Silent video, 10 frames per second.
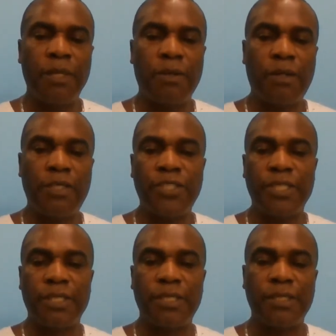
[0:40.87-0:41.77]
Called
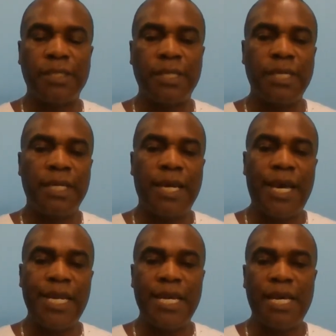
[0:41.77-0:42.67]
Jesus,
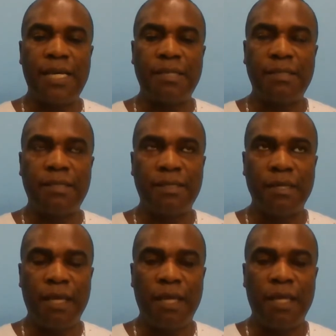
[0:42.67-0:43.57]
and as
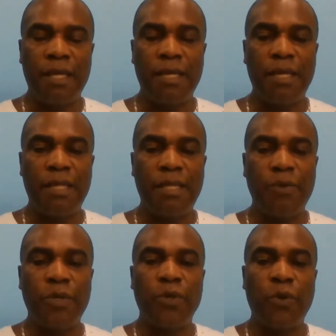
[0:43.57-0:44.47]
they
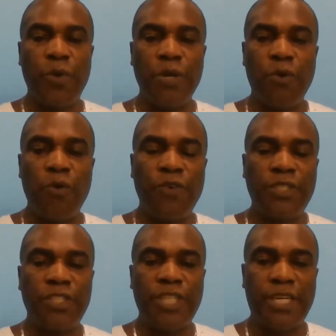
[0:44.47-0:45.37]
were going over to
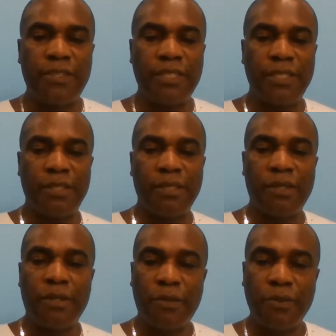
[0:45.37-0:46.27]
Jairus'
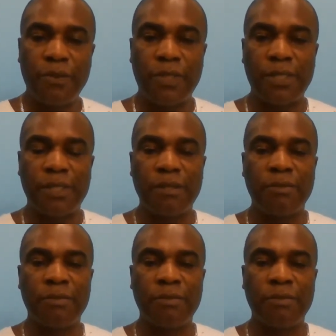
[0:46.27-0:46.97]
house,